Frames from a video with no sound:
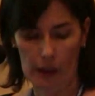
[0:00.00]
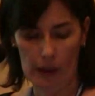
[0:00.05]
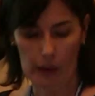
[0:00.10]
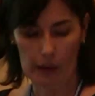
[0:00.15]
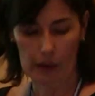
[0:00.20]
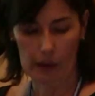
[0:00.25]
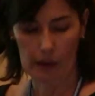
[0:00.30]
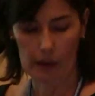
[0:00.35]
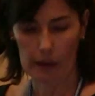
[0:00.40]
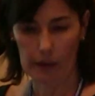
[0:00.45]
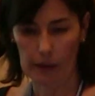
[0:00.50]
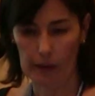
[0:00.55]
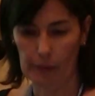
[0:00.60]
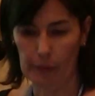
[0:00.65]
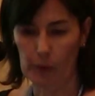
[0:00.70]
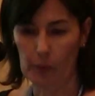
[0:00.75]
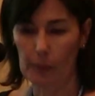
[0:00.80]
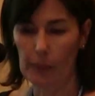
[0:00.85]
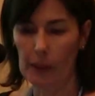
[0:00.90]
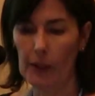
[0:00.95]

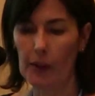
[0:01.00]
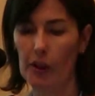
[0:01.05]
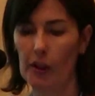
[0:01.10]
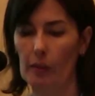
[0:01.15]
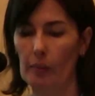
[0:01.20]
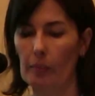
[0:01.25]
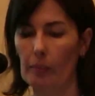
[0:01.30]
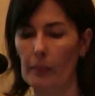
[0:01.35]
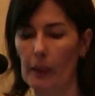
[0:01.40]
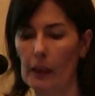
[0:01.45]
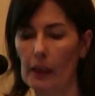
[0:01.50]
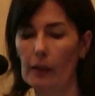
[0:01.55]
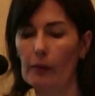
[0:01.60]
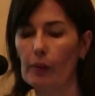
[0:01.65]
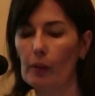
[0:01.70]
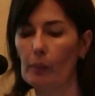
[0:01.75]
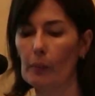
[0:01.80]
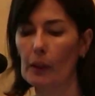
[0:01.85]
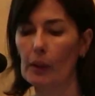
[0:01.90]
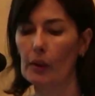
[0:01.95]
many
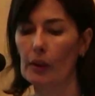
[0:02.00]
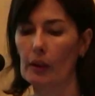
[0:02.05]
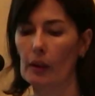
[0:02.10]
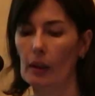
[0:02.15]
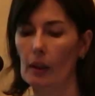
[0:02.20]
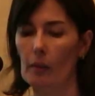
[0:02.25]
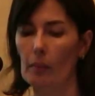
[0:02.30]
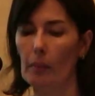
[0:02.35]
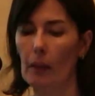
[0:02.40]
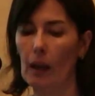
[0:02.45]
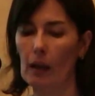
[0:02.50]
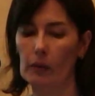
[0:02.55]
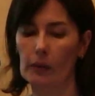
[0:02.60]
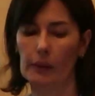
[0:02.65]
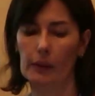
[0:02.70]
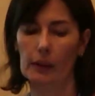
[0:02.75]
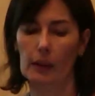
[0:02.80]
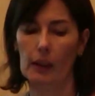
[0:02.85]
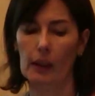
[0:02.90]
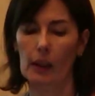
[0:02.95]
information about